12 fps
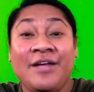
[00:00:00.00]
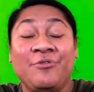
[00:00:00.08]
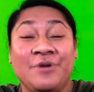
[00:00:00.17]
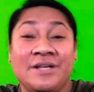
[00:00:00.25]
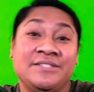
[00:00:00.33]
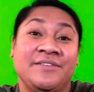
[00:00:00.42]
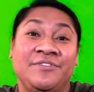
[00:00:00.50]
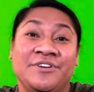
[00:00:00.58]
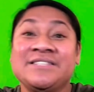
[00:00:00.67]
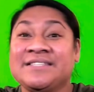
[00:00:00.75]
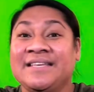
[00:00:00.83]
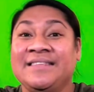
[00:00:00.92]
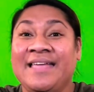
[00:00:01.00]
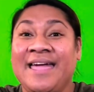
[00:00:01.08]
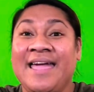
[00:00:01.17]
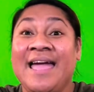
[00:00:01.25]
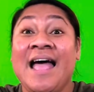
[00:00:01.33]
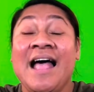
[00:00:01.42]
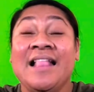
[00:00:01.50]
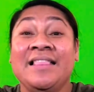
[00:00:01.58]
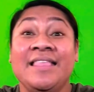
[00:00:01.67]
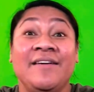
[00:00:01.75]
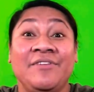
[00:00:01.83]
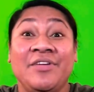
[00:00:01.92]
rest of your Sunday.
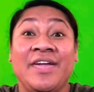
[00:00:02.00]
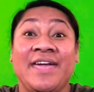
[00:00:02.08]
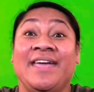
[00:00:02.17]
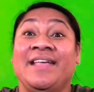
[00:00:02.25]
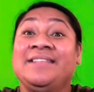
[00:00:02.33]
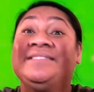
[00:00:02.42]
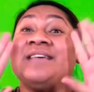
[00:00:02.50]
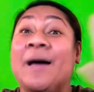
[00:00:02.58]
Love you, kids.